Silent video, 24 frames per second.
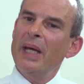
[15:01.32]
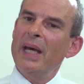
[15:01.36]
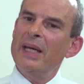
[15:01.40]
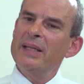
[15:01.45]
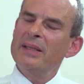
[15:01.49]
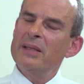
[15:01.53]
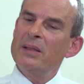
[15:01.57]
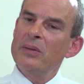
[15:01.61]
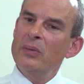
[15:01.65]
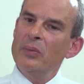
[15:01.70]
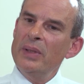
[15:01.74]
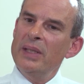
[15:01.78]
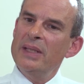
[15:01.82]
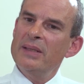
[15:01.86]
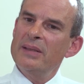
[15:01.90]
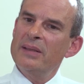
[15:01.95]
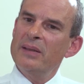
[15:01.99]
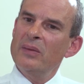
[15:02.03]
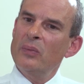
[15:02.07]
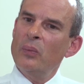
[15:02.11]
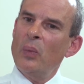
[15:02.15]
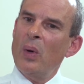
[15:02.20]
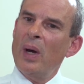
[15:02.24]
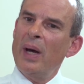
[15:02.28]
as the
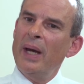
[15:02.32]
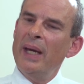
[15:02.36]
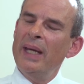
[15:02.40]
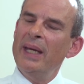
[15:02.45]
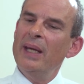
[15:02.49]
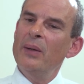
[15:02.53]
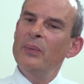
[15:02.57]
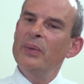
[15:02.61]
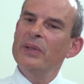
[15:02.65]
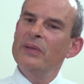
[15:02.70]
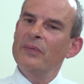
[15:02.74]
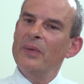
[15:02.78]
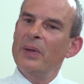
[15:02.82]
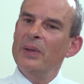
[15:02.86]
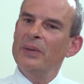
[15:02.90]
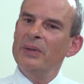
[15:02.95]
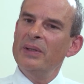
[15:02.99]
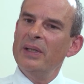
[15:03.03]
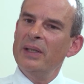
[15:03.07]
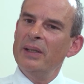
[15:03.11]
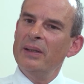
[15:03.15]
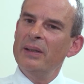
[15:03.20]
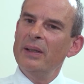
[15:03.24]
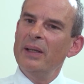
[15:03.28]
reason why it was
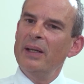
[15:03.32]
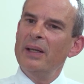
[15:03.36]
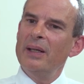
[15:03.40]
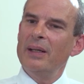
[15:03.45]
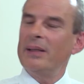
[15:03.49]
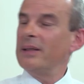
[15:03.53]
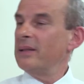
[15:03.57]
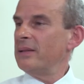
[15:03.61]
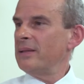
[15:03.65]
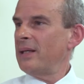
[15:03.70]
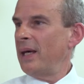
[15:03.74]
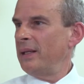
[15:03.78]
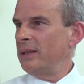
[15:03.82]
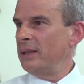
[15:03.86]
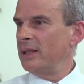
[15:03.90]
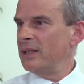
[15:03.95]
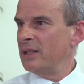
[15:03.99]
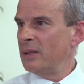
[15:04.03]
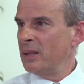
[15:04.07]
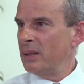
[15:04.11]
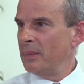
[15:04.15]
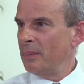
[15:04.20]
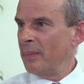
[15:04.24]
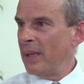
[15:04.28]
voted in the
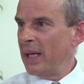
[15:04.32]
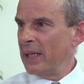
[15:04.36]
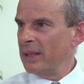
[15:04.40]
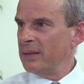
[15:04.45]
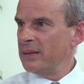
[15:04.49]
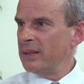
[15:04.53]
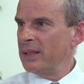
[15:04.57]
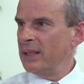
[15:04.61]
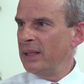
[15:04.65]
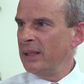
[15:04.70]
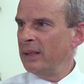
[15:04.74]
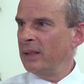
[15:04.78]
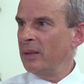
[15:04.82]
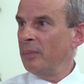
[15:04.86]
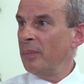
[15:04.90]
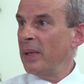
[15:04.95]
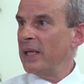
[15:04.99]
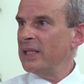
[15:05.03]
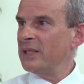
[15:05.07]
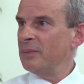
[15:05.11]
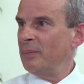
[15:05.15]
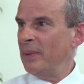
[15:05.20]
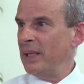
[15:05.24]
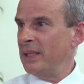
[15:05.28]
Scientist magazine the
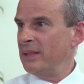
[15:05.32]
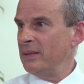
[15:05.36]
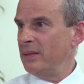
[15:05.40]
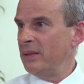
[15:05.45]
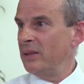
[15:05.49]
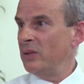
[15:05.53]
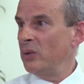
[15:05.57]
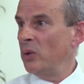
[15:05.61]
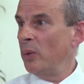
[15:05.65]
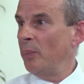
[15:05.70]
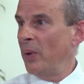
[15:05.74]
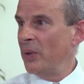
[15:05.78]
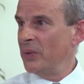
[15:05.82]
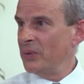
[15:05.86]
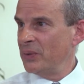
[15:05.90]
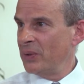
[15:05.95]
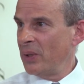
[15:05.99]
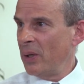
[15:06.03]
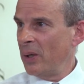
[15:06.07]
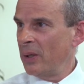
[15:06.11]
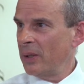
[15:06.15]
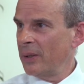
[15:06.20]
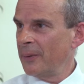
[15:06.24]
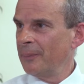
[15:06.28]
best place to do a
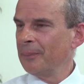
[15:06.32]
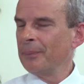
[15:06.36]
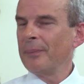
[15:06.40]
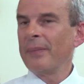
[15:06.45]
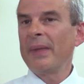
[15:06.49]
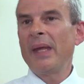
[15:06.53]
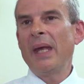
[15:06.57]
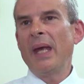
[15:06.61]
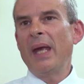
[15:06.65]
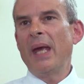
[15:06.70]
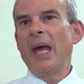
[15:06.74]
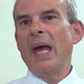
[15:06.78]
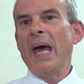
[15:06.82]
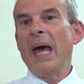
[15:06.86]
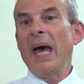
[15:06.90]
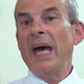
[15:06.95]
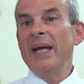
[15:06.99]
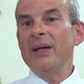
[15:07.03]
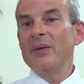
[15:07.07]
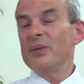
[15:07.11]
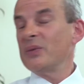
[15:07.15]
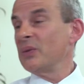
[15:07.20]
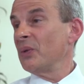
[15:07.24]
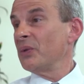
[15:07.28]
postdoc.
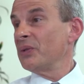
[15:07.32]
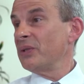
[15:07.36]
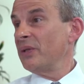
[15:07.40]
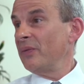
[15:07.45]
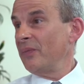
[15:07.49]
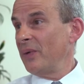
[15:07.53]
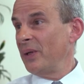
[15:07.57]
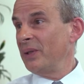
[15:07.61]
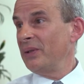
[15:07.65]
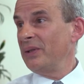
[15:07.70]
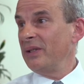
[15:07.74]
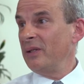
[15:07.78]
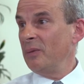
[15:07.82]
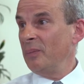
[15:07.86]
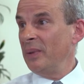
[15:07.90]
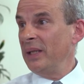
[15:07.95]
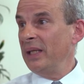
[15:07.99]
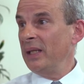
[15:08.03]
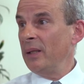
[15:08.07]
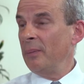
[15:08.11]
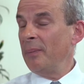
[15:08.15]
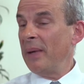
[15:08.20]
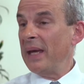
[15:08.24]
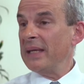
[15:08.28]
And it was also voted to be
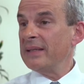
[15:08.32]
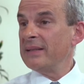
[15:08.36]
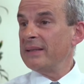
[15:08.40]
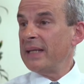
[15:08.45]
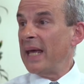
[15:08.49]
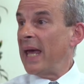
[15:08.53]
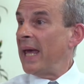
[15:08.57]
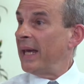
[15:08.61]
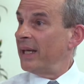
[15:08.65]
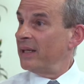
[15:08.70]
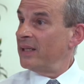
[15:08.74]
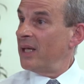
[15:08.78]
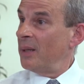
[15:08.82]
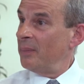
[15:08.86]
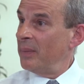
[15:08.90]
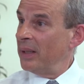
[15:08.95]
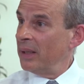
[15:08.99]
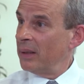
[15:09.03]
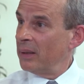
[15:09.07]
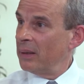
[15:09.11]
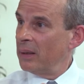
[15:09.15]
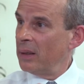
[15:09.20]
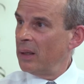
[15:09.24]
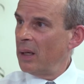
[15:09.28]
the best
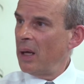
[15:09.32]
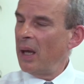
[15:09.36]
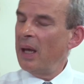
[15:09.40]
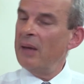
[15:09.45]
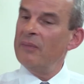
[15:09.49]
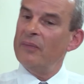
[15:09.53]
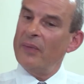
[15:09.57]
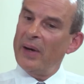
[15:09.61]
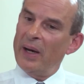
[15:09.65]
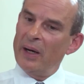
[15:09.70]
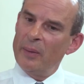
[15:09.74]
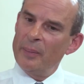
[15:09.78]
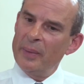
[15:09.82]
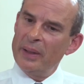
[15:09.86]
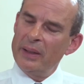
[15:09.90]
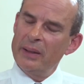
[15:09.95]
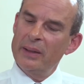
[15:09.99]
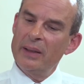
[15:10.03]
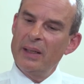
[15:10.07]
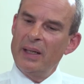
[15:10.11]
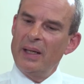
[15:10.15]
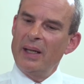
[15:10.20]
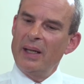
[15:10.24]
academic environment.